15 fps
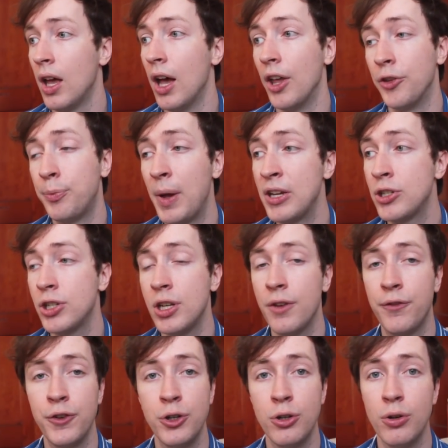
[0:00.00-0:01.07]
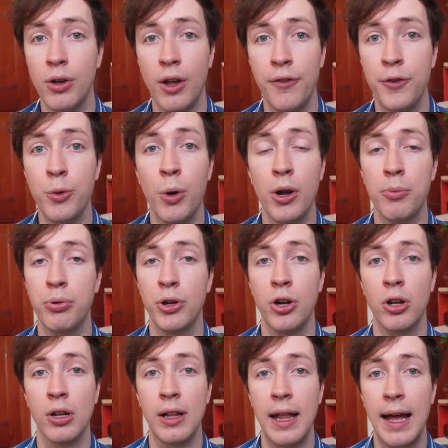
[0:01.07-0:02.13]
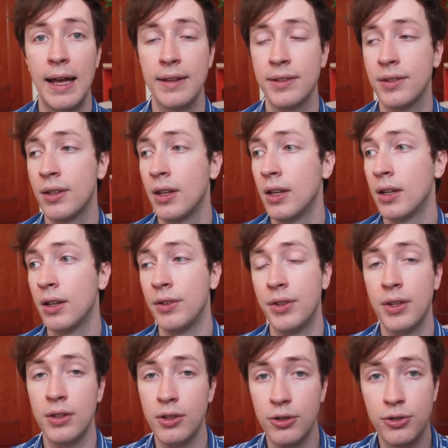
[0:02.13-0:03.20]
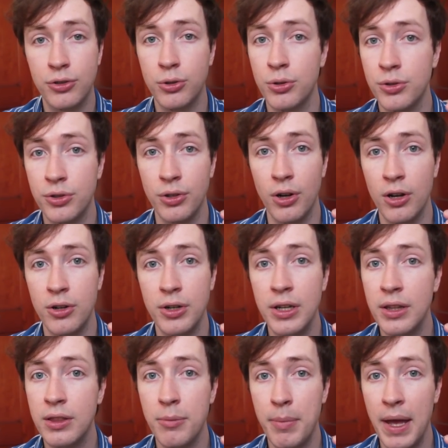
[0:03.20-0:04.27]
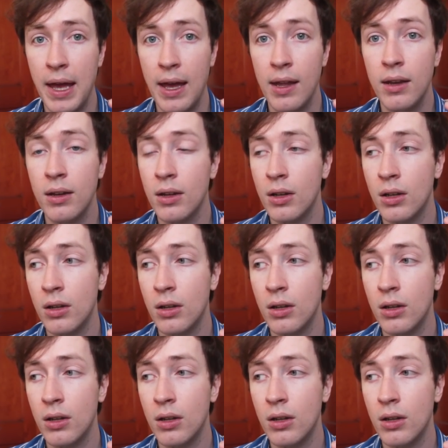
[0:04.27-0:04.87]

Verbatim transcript: Especially if you if you want to print on glass, because then your screws are underneath the bed,